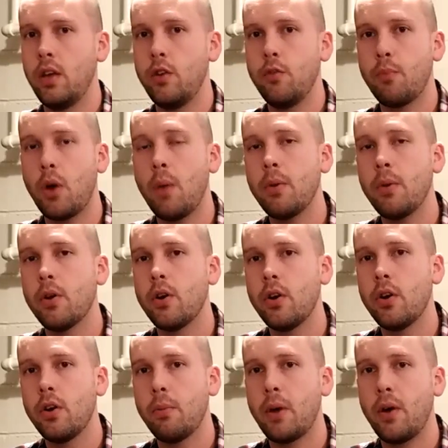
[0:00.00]
You've probably
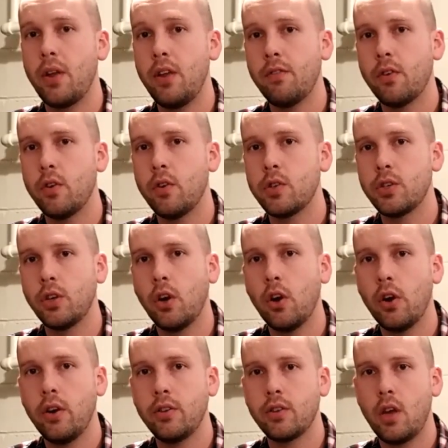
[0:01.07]
heard about invert
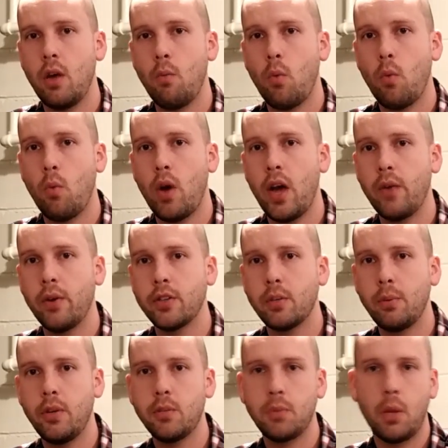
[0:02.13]
sugar in some wine
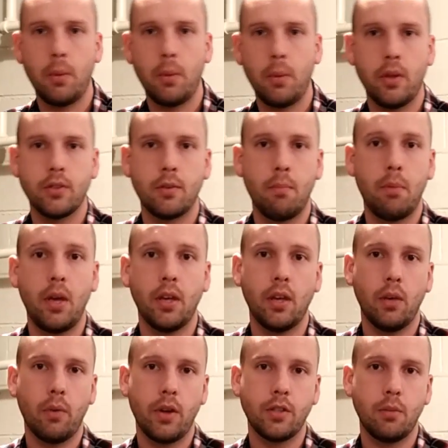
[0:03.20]
recipes, maybe in some
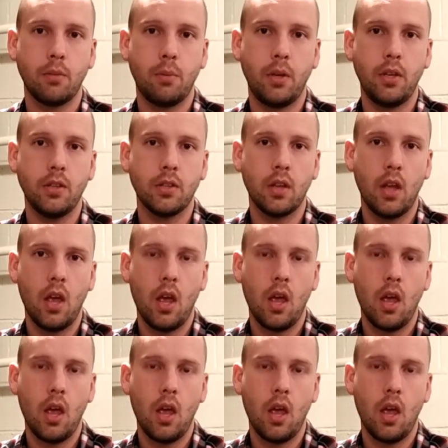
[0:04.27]
baking recipes.